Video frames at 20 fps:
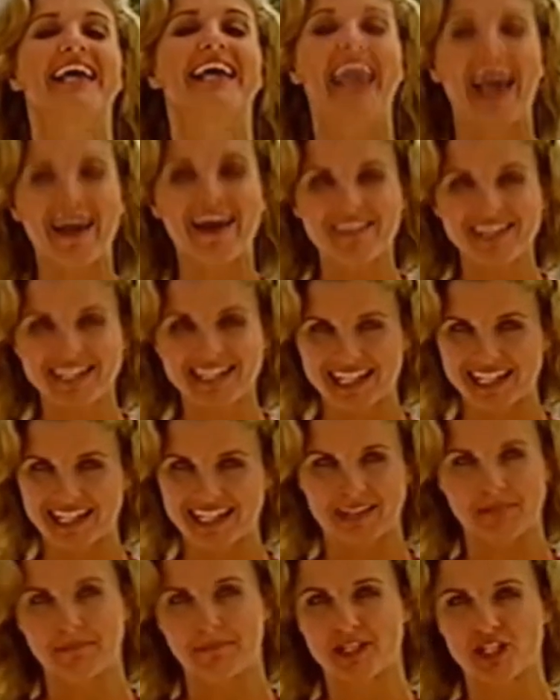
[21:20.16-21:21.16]
guaranteed
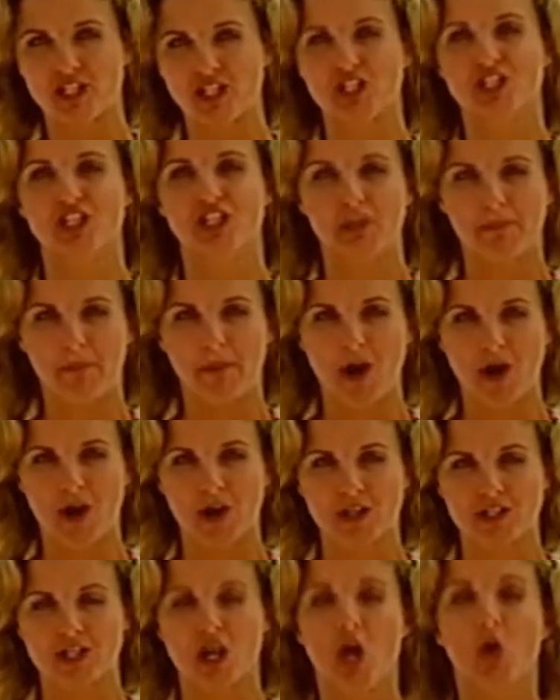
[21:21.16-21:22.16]
admission to the
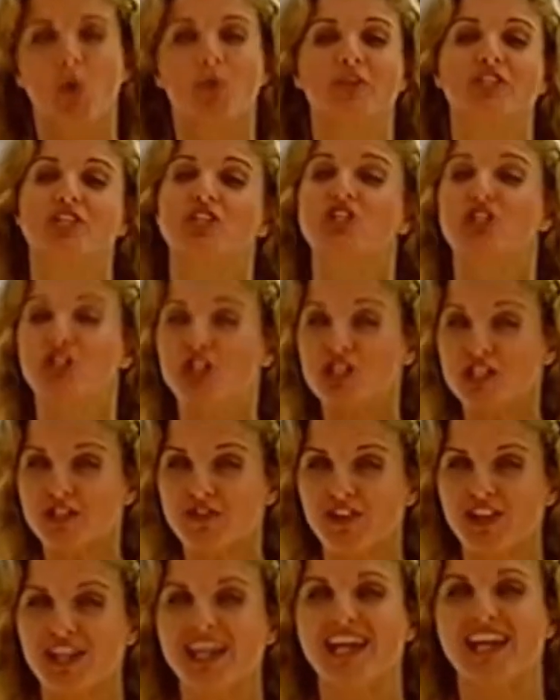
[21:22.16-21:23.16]
parks, which is
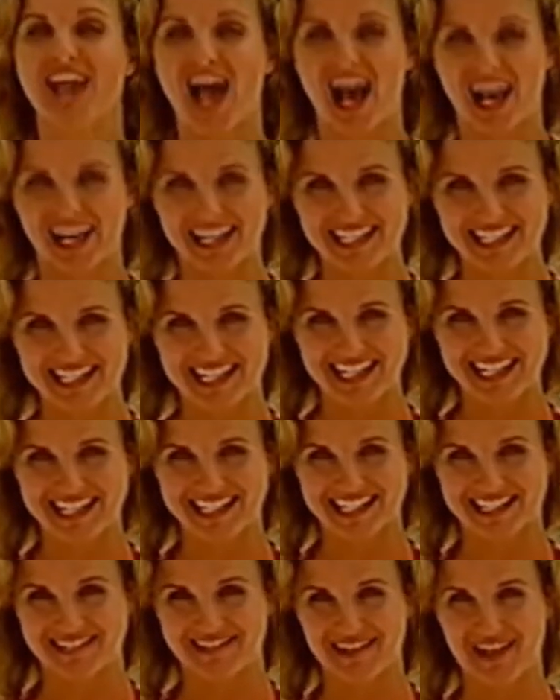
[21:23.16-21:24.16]
useful in high
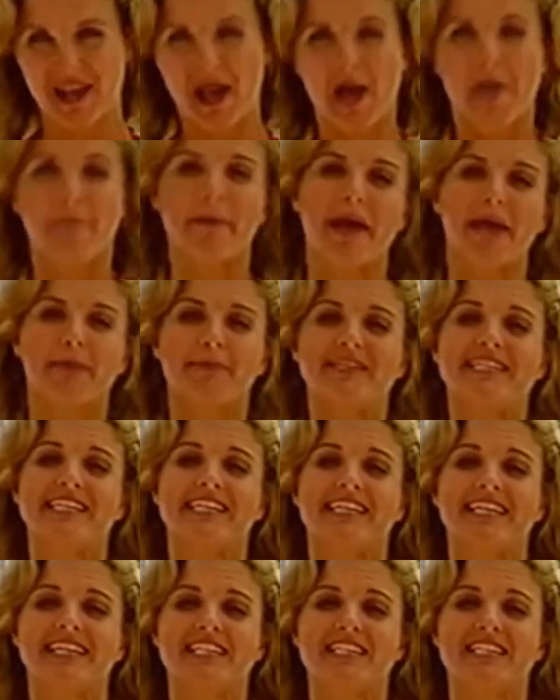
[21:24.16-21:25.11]
season. Babysitting is